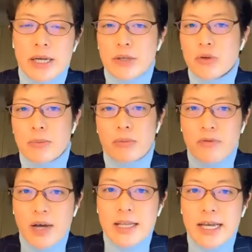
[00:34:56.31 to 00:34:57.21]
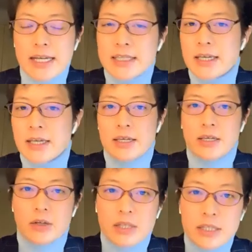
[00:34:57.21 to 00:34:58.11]
And you can provide that,
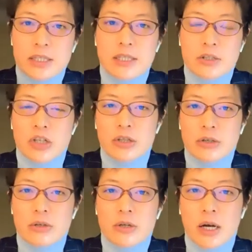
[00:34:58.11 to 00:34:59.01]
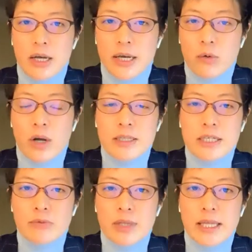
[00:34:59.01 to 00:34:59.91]
this is the gender
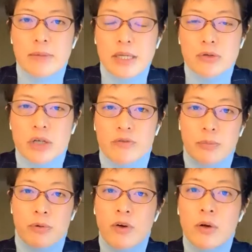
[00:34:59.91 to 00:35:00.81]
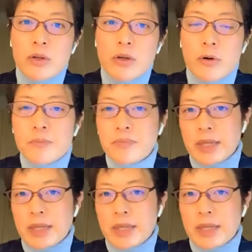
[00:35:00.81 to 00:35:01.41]
equality related metric of the portfolio